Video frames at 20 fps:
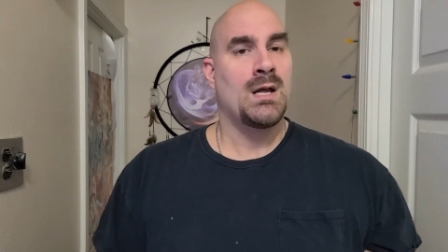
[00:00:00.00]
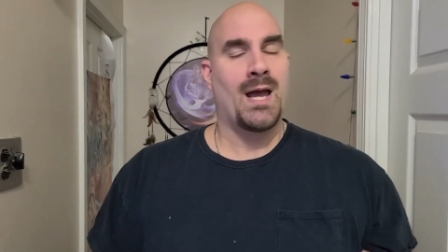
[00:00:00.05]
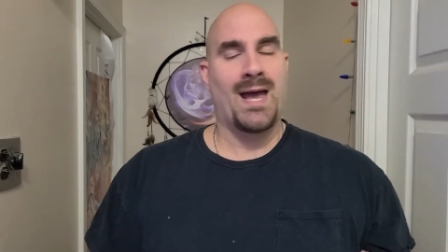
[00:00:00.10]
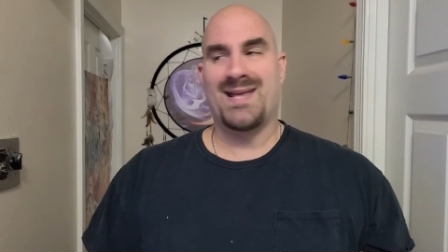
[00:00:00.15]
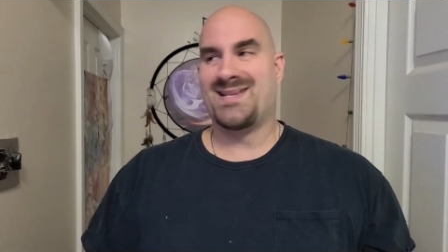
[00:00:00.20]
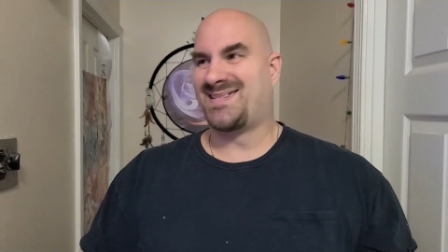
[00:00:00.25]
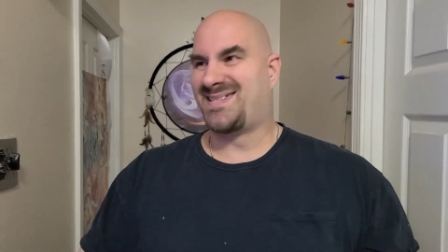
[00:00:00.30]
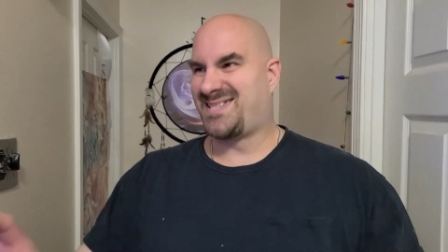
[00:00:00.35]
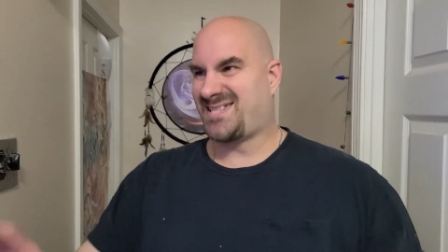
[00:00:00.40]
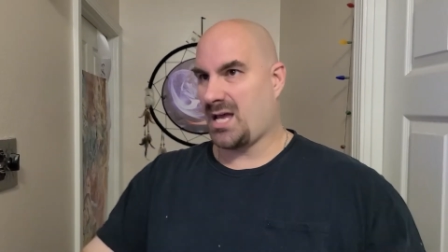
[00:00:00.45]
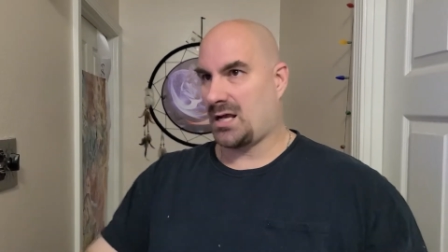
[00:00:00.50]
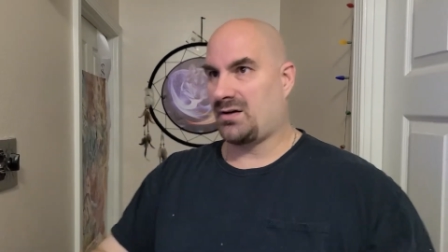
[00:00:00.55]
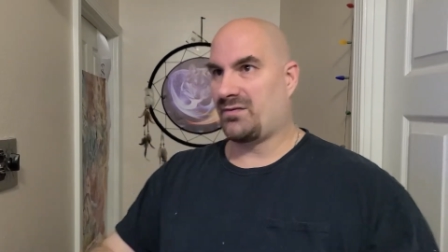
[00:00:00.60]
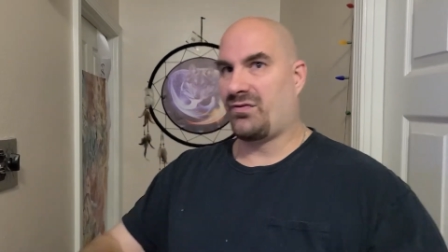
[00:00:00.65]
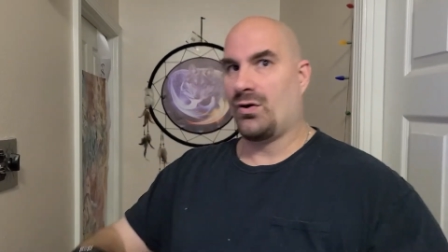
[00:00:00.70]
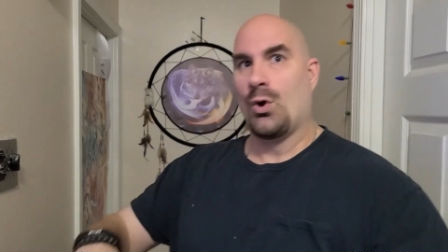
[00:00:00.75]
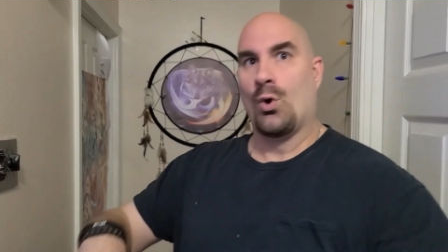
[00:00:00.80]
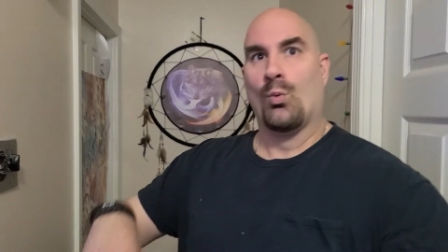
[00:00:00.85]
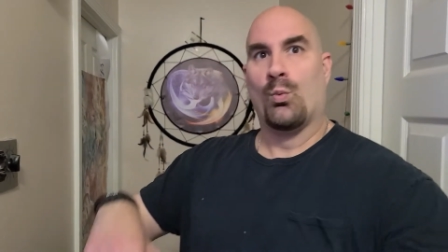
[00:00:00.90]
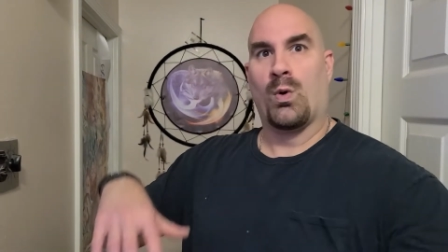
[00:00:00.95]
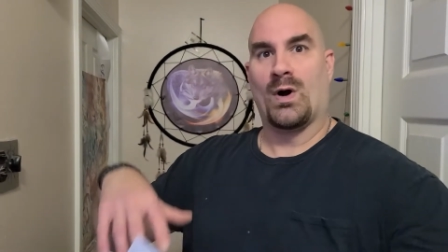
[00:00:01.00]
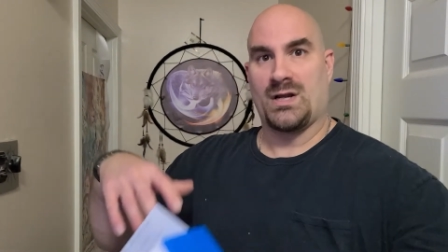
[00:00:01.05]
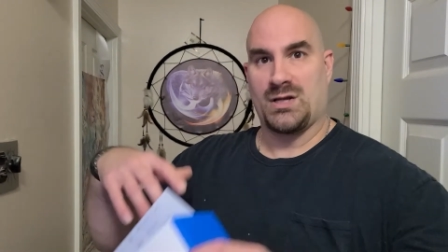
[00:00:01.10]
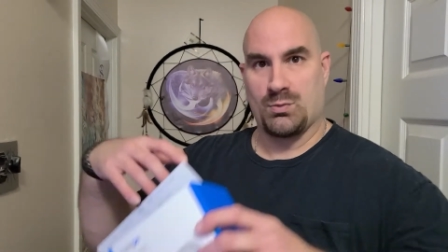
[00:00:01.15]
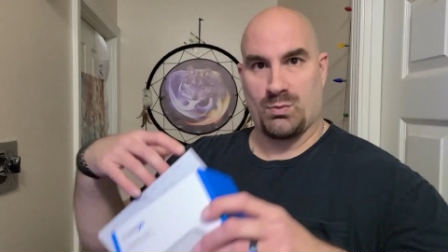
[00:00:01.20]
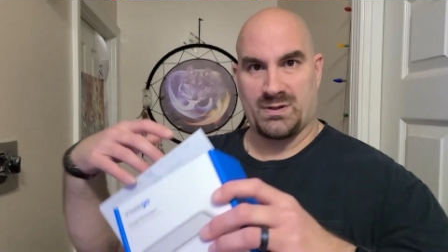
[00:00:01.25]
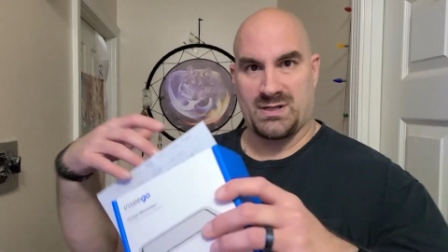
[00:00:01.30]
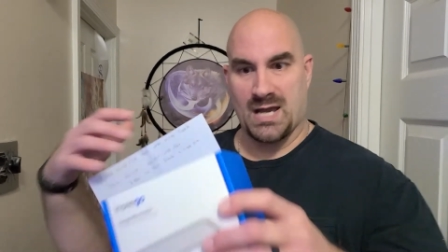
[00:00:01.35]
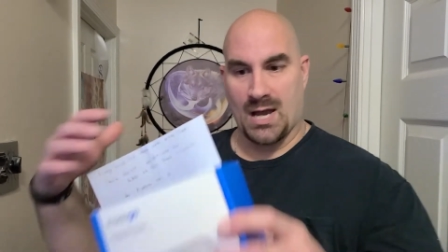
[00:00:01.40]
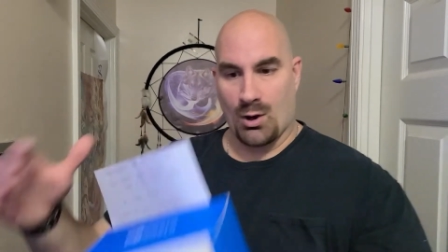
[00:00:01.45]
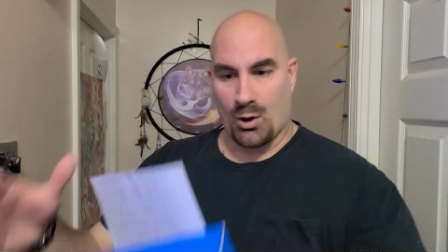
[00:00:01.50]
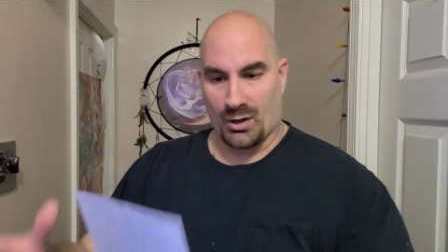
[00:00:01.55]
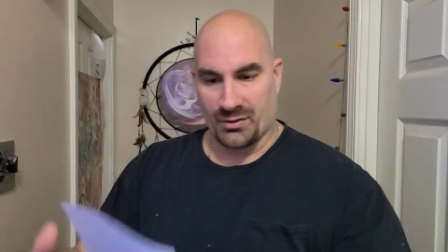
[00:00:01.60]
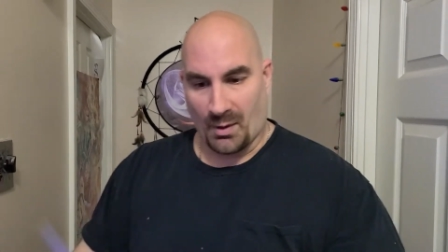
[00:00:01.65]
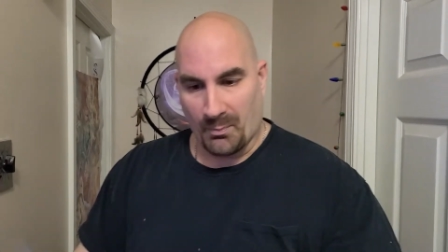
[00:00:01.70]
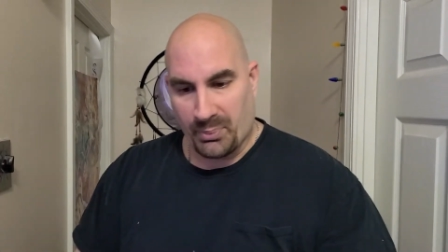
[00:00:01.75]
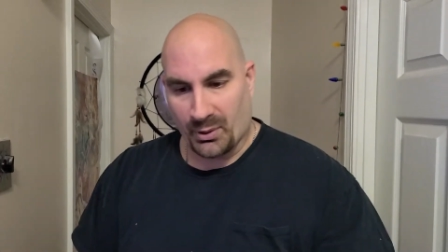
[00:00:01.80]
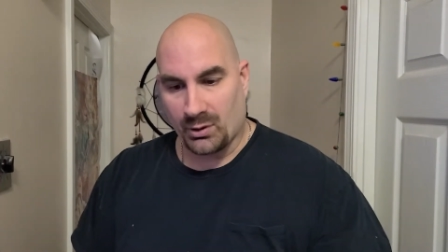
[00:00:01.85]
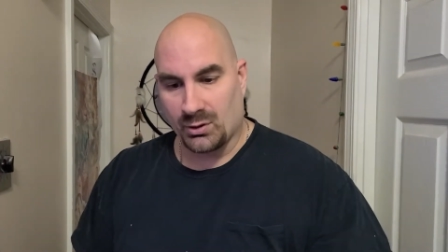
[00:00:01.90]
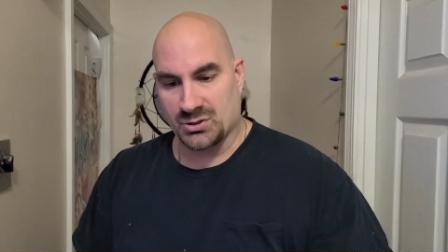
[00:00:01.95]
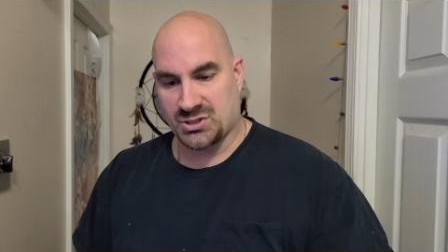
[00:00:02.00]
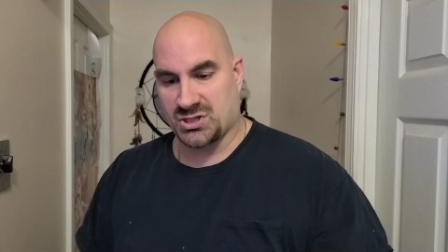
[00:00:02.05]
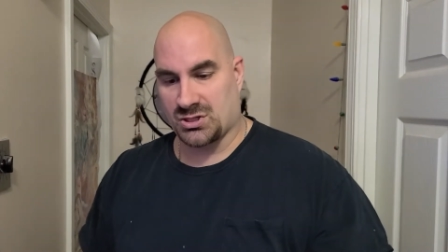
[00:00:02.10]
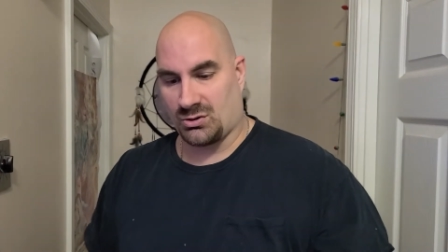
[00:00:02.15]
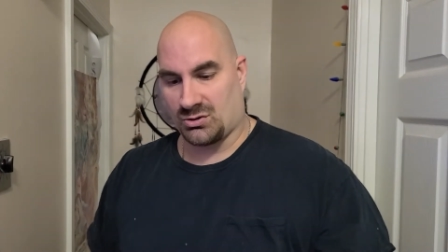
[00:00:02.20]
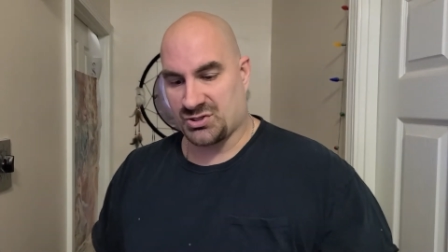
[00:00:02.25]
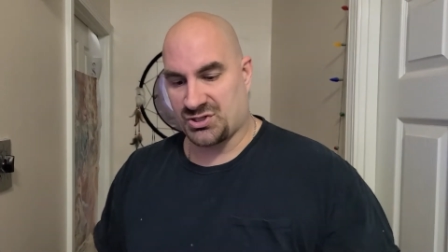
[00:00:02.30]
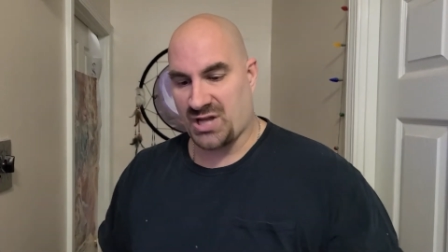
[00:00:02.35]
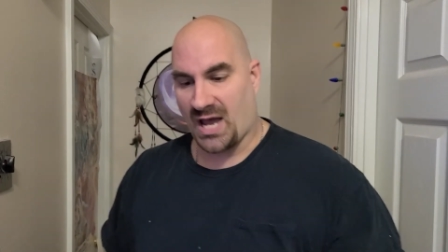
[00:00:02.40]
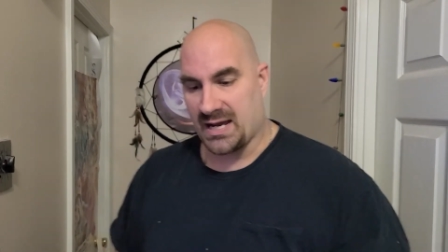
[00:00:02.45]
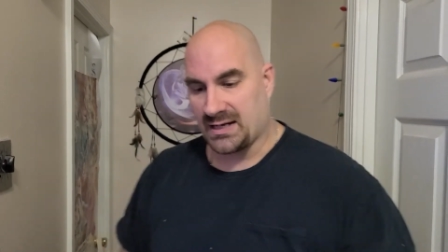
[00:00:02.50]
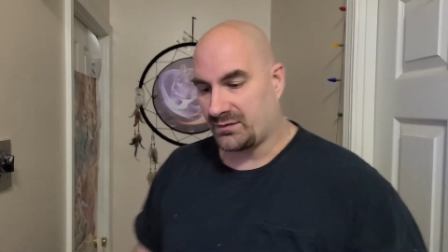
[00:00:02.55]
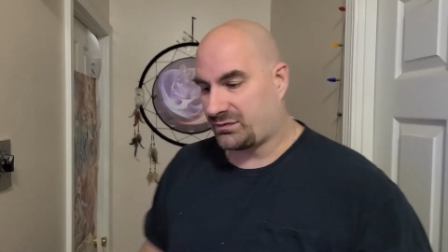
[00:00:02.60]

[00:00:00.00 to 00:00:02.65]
instead of what you would get on the personal side of